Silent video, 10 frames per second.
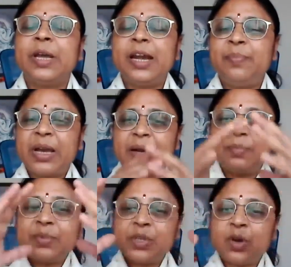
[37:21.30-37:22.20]
It
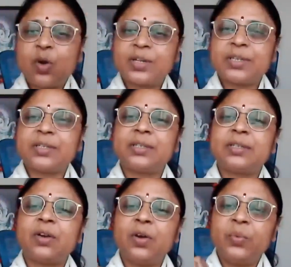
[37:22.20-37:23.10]
becomes a horse
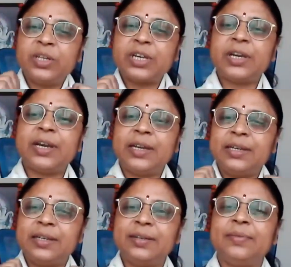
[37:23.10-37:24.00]
on which I ride.